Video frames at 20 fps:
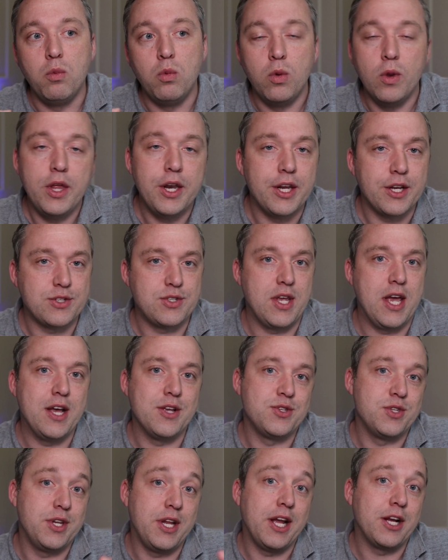Linux
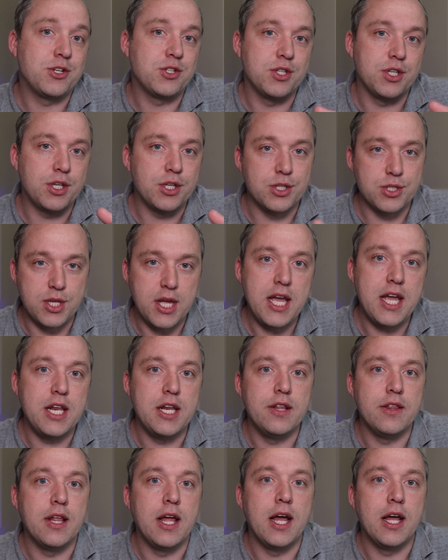has it actually contained
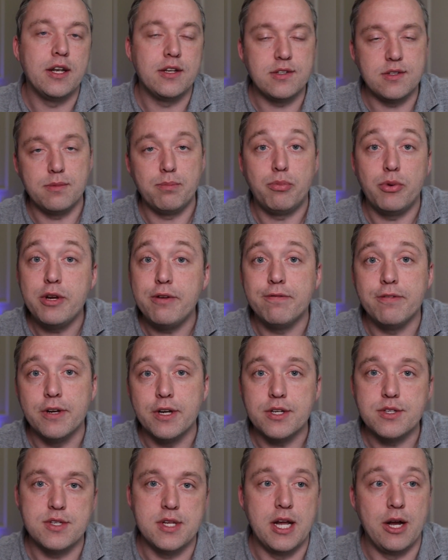in that
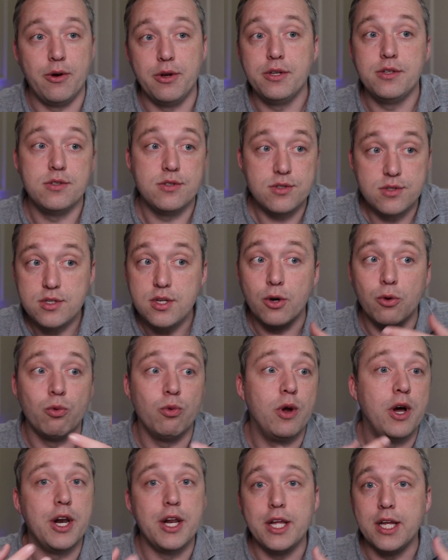prefix. Now, it's still
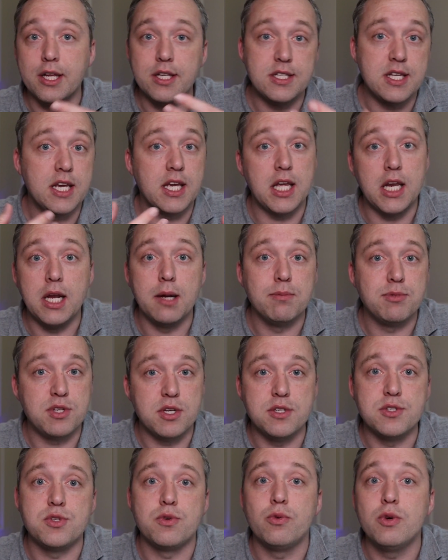running and taking up
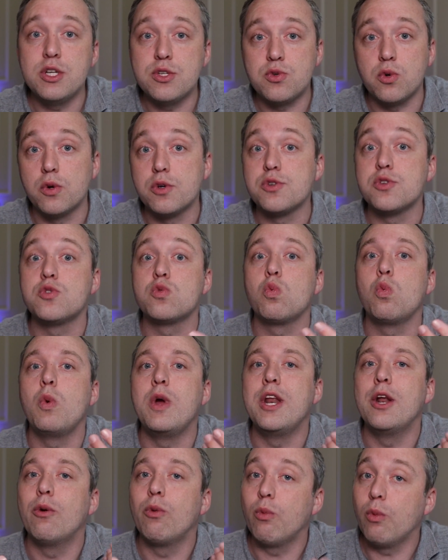tons of resources
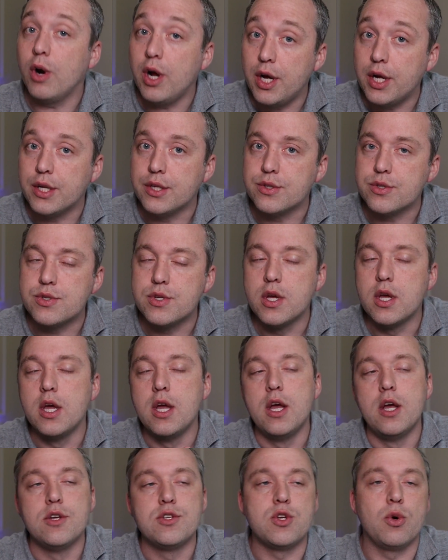when it runs,
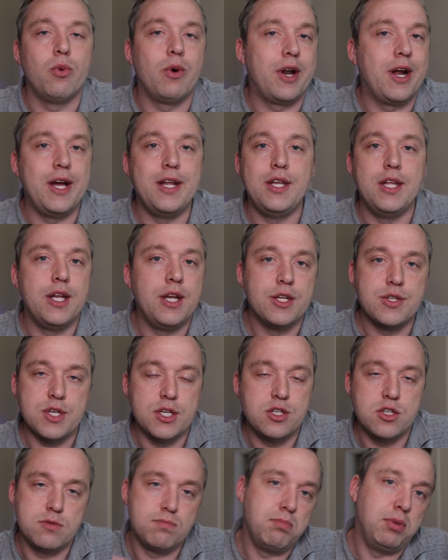so what I did is I
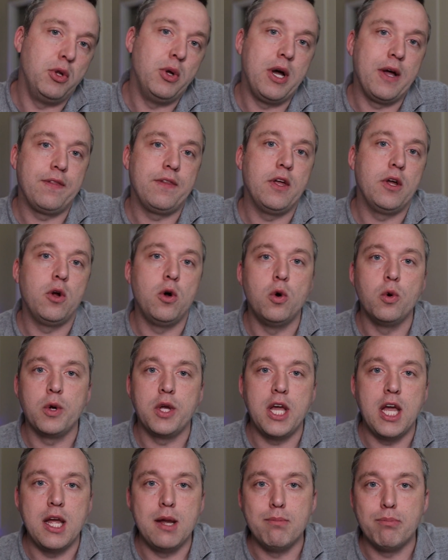just blew out the whole
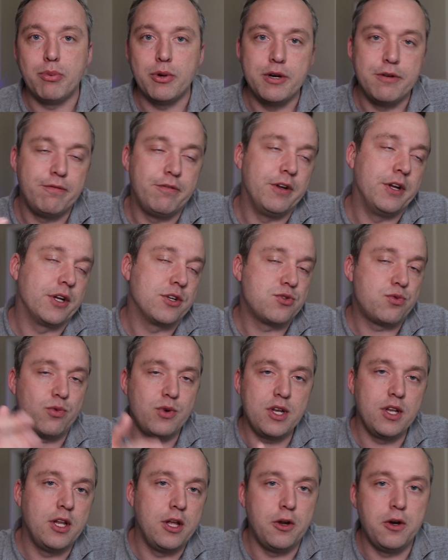game prefix,
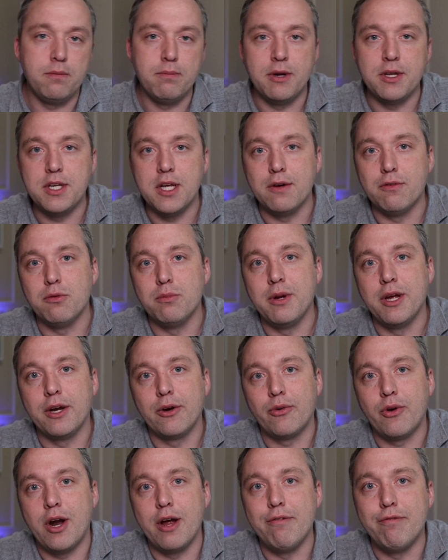reloaded my Devil May
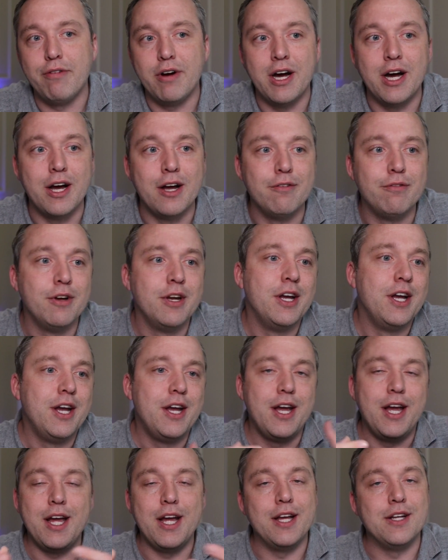Cry 5,
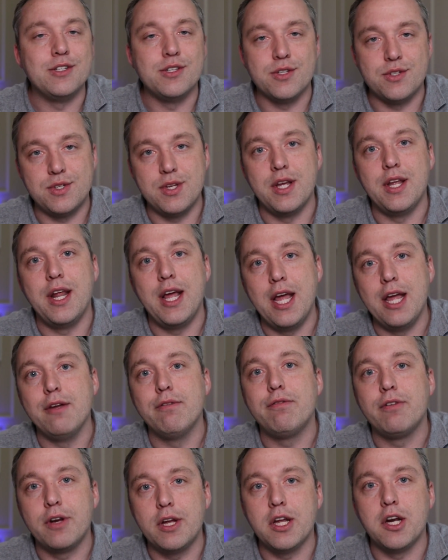and just said, hey,
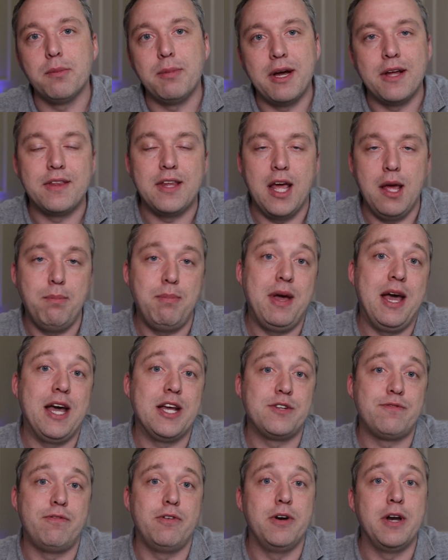forget about that
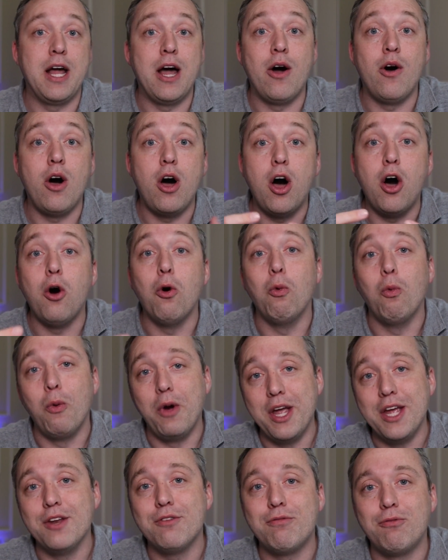patch for now. I'll
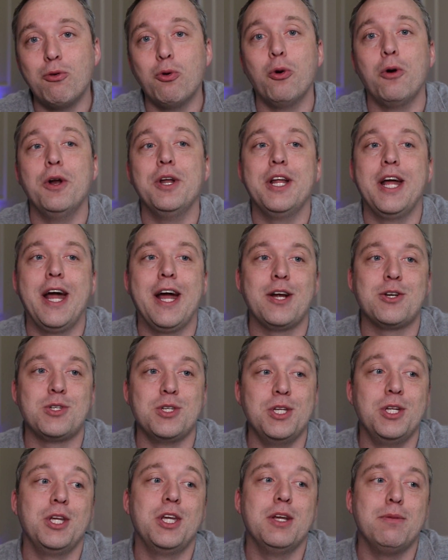wait for it
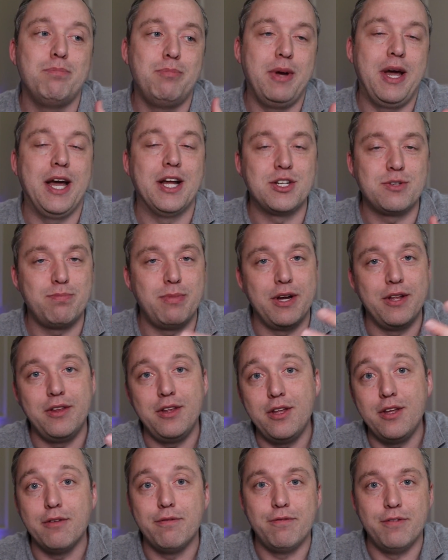actually to get patched by
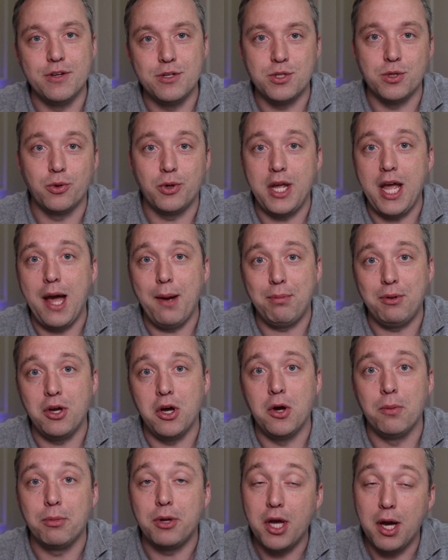the official
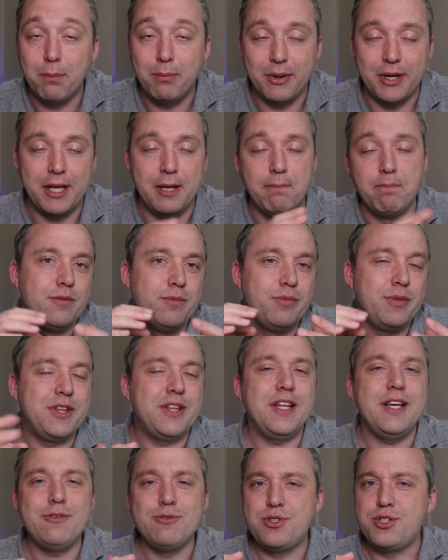Capcom company. But
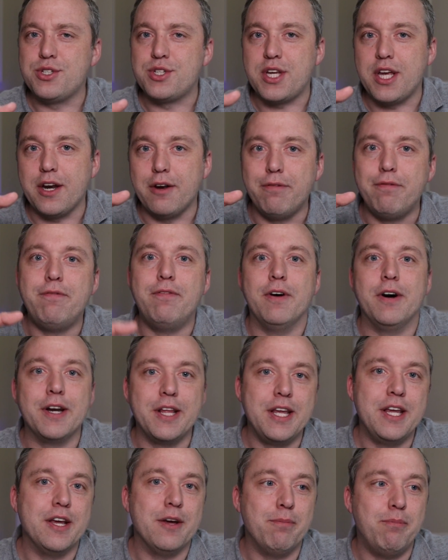that was just kind of
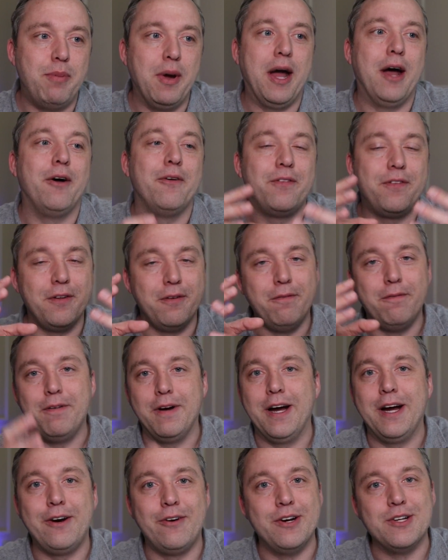funny about the
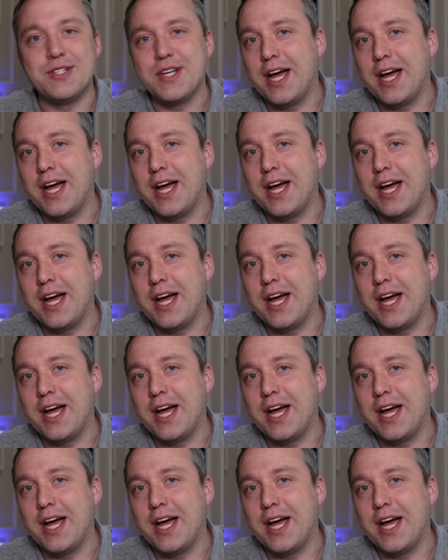virus.